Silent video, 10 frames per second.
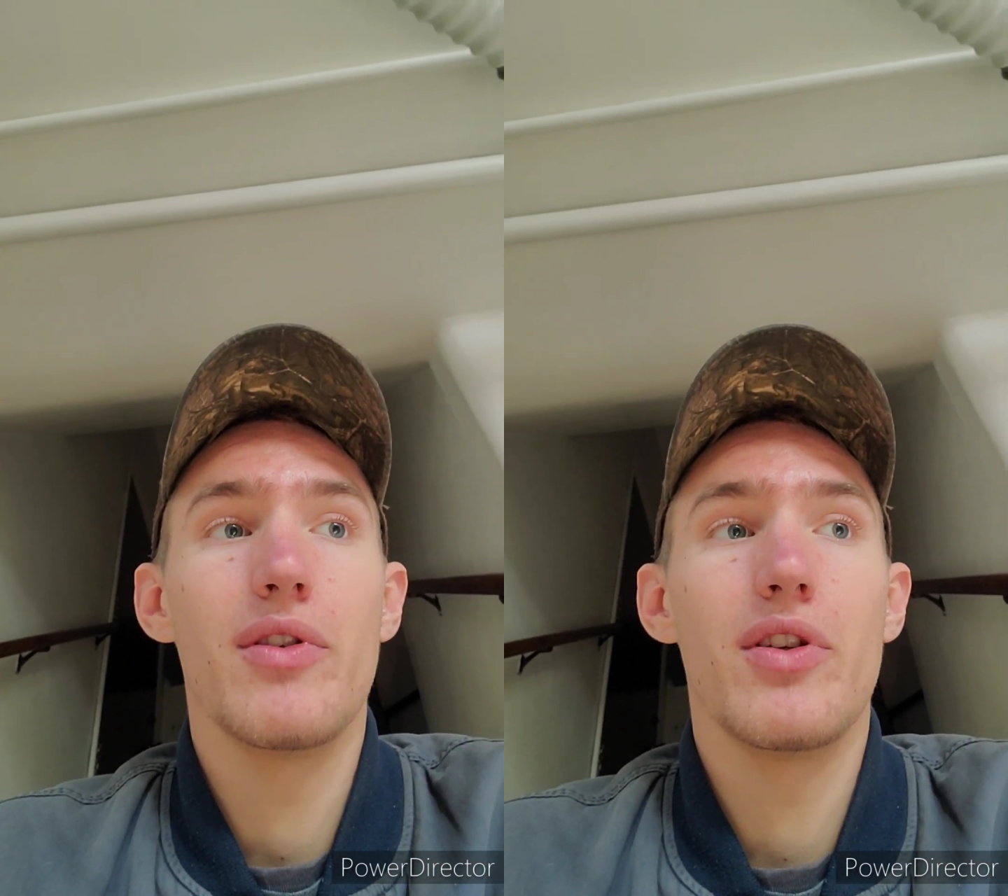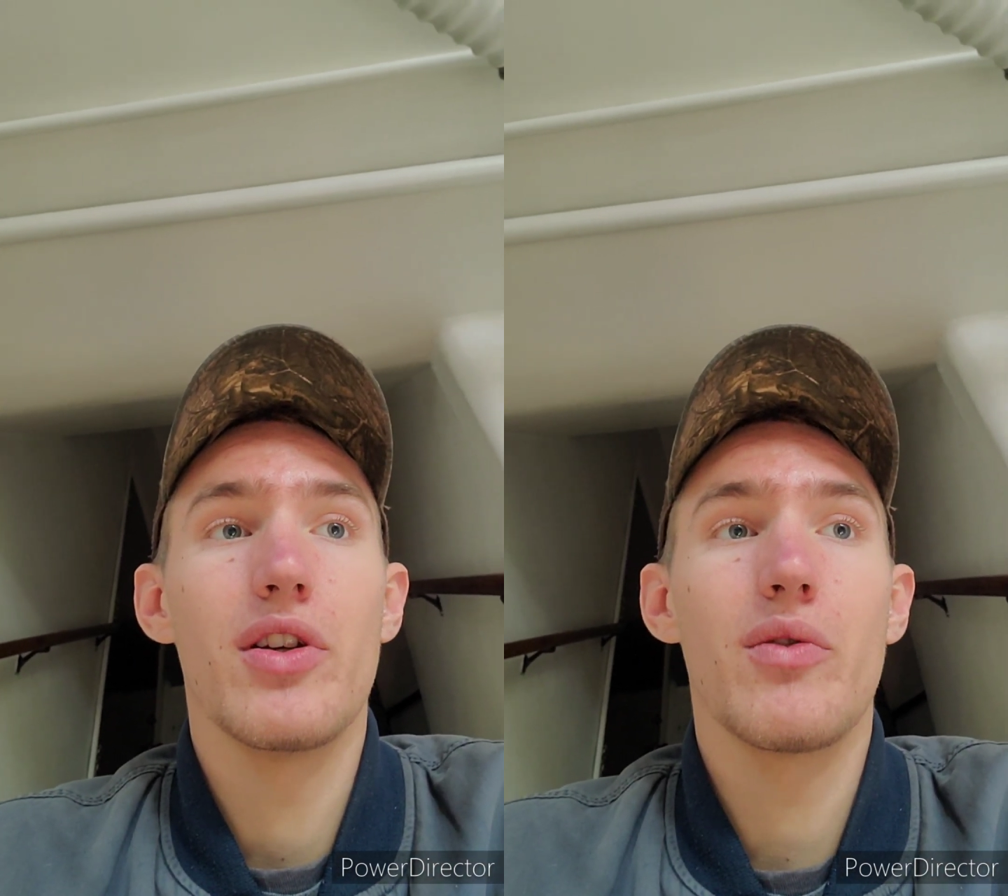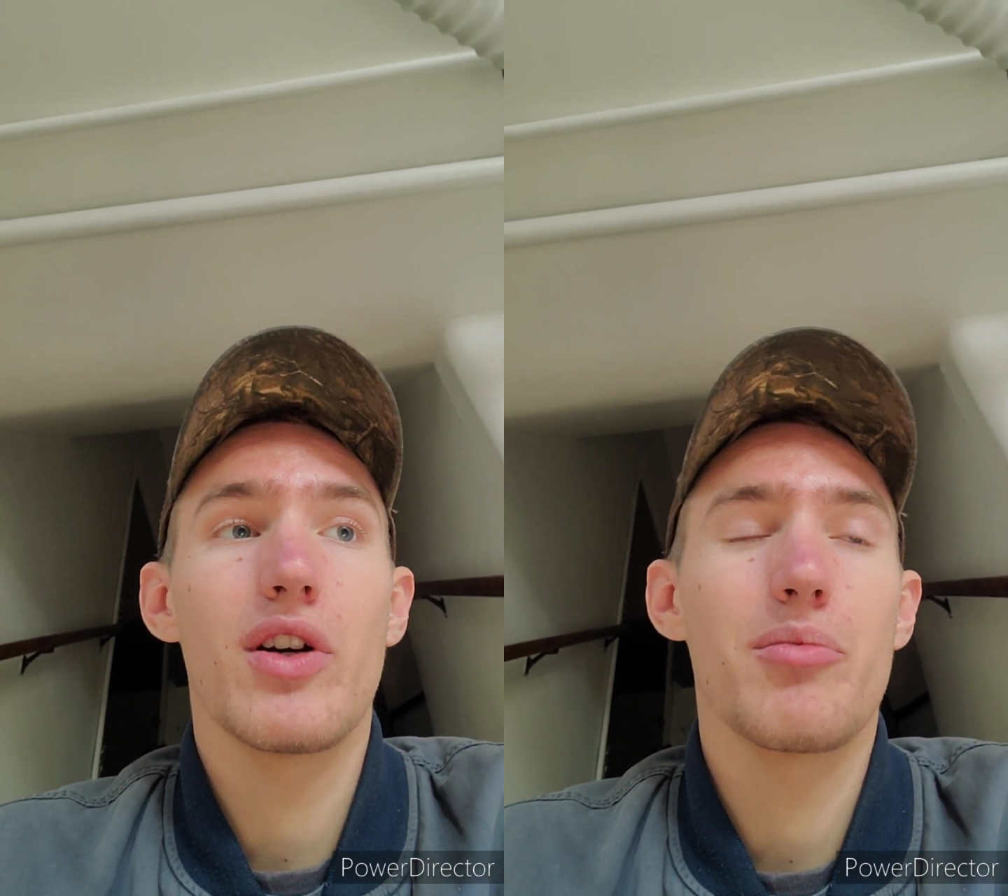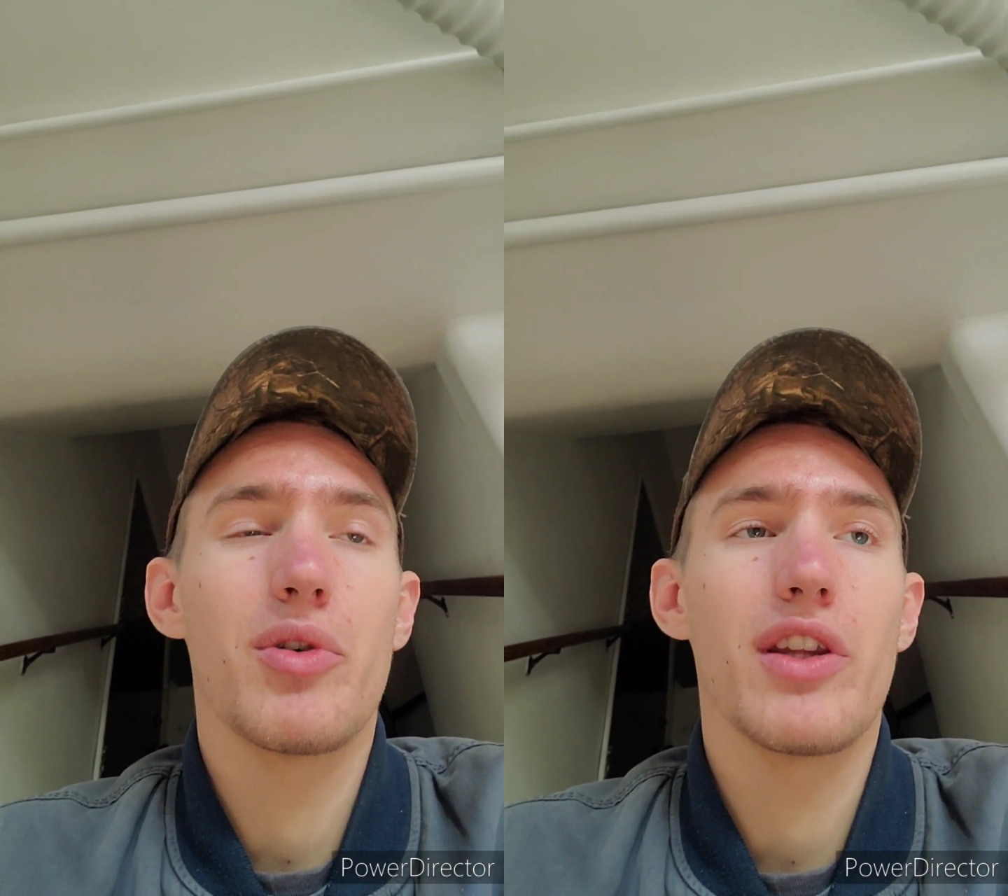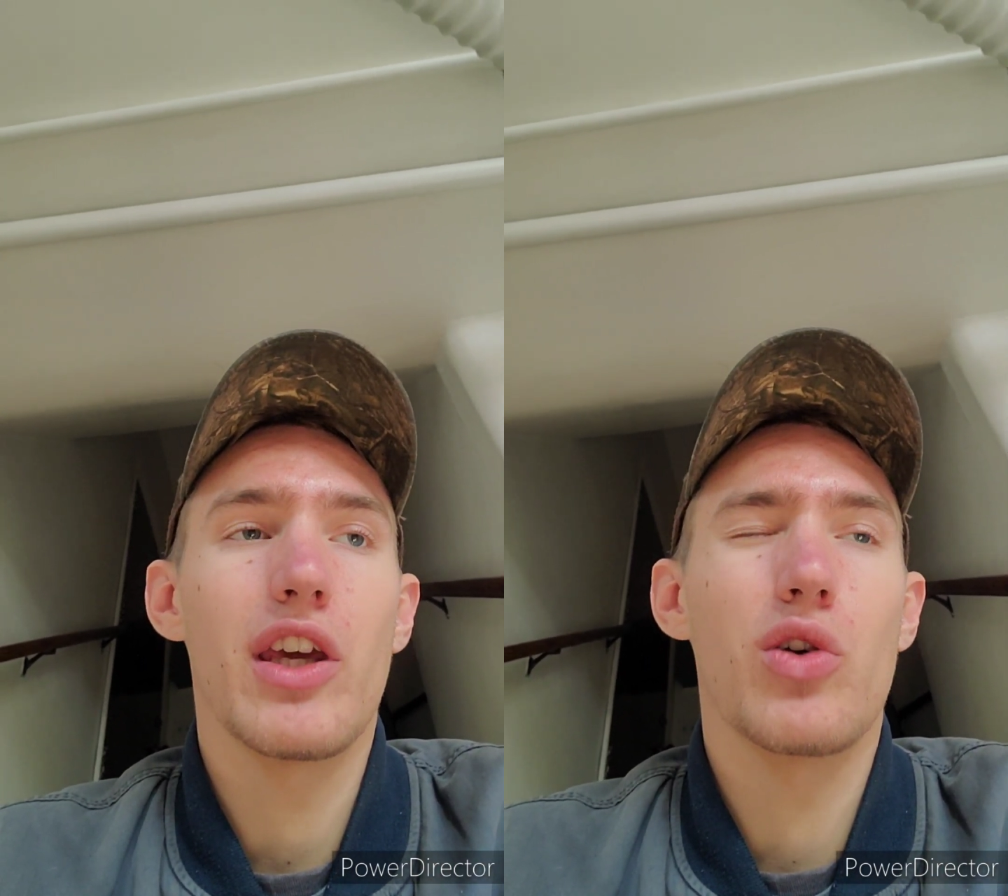You don't want to
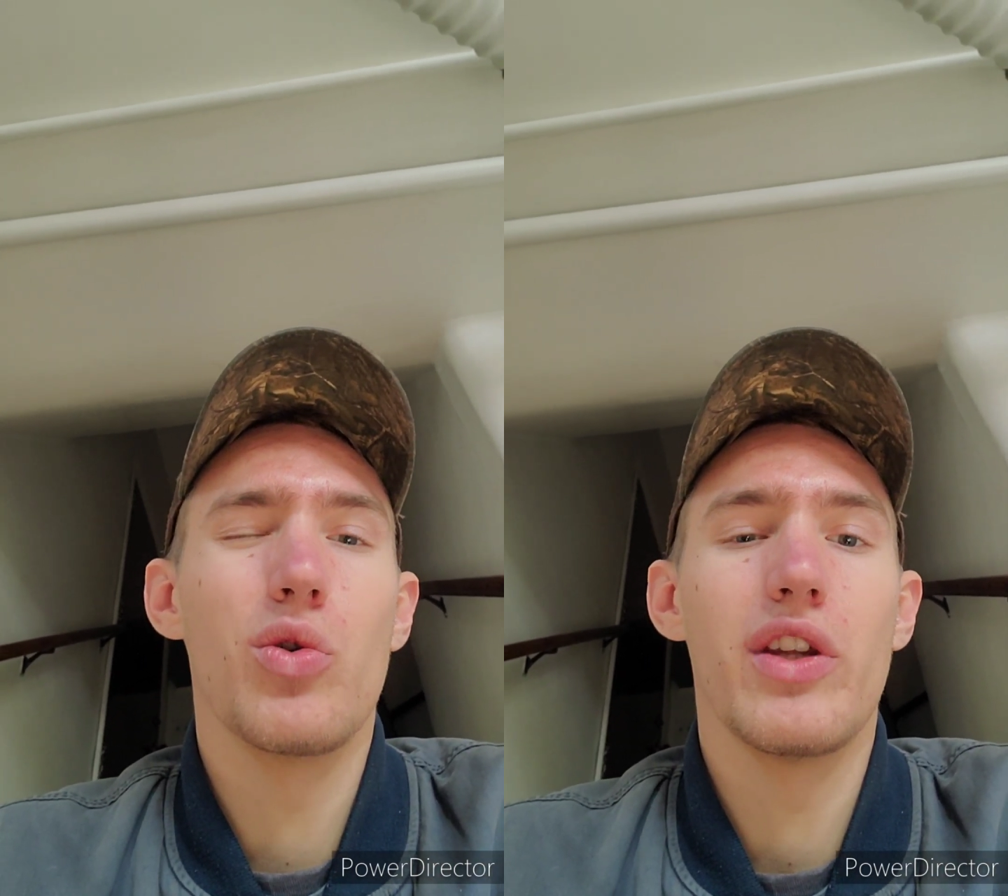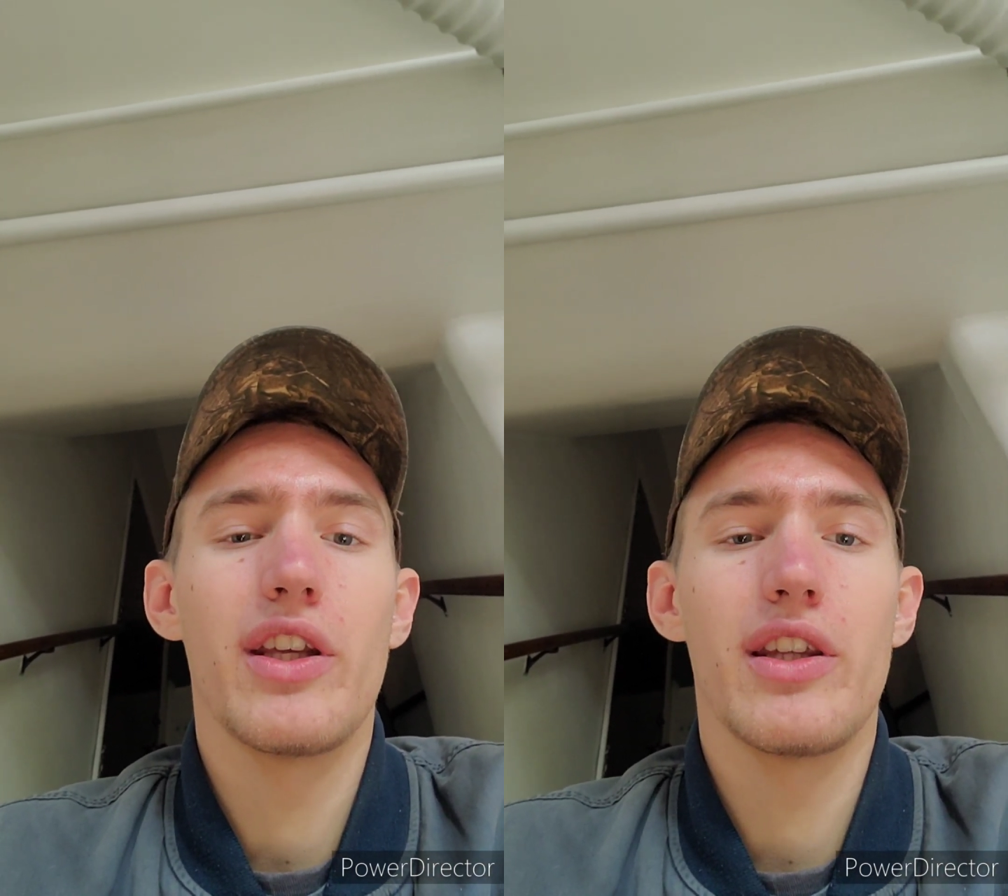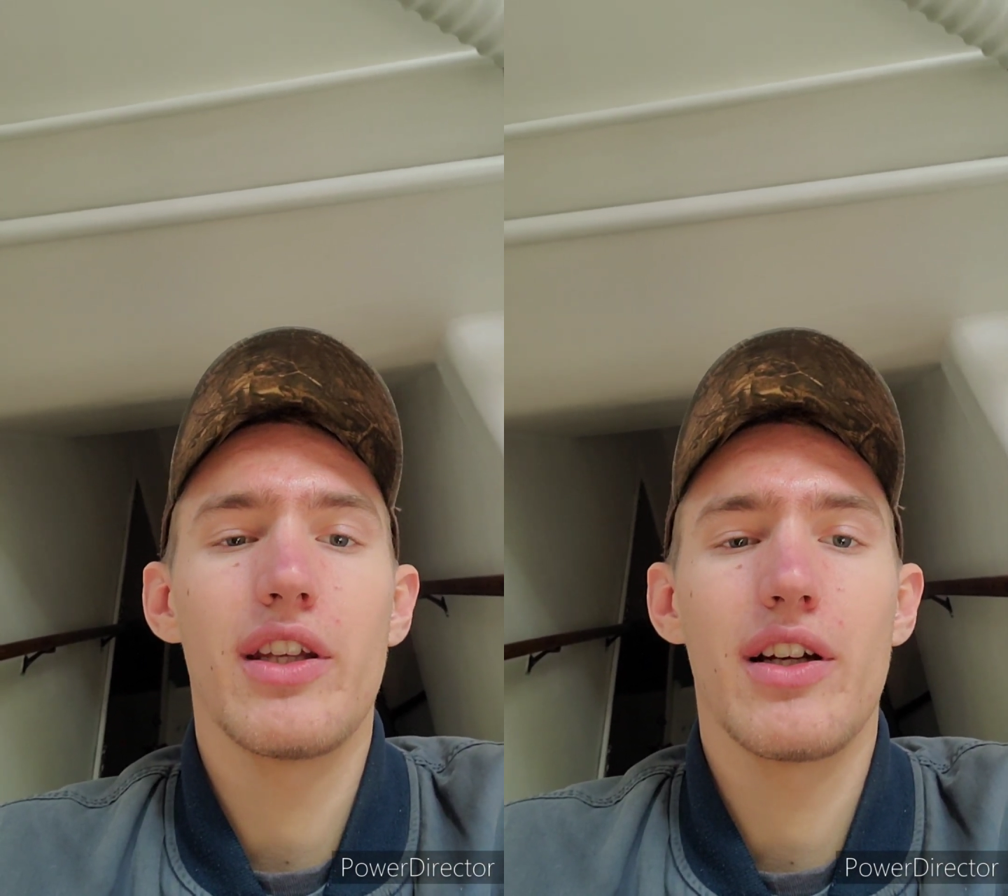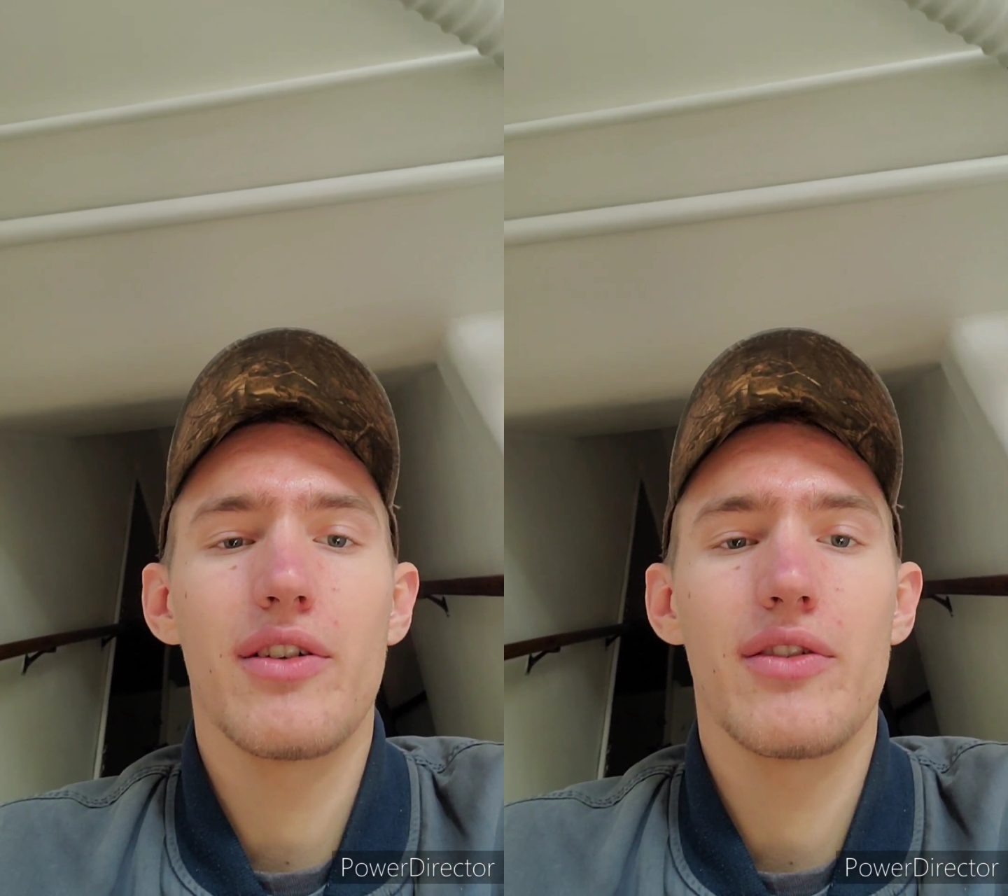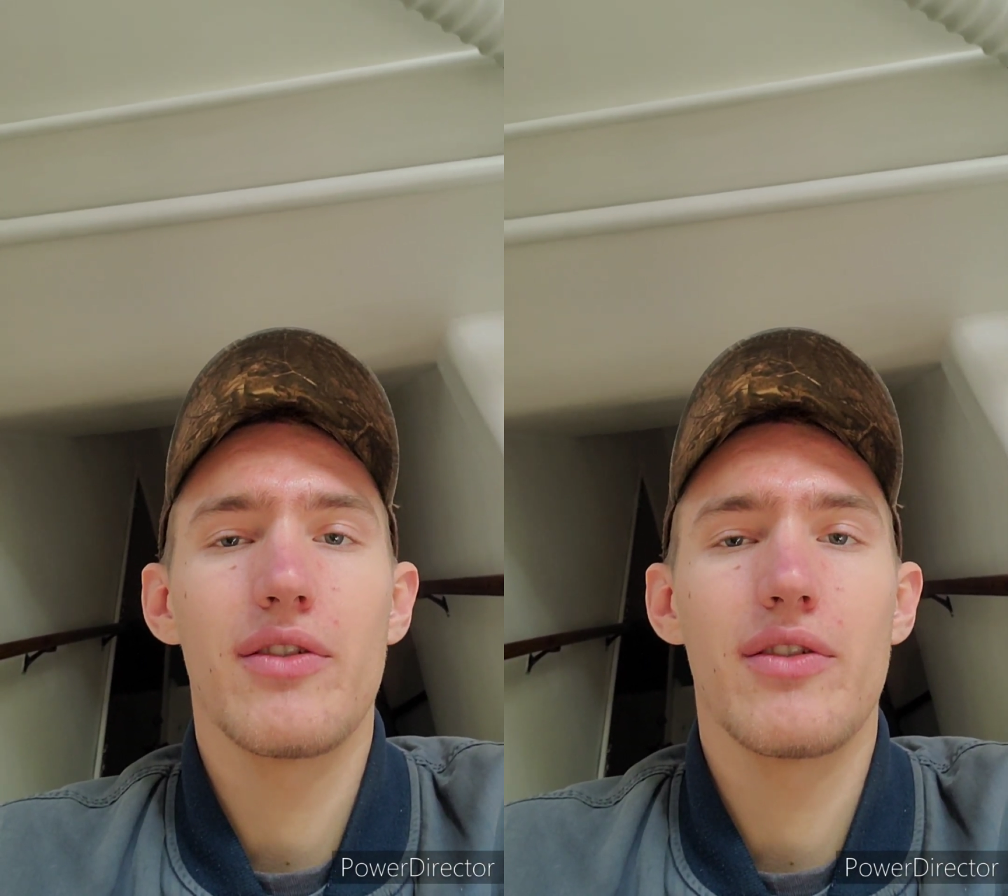put like Kool-Aid in there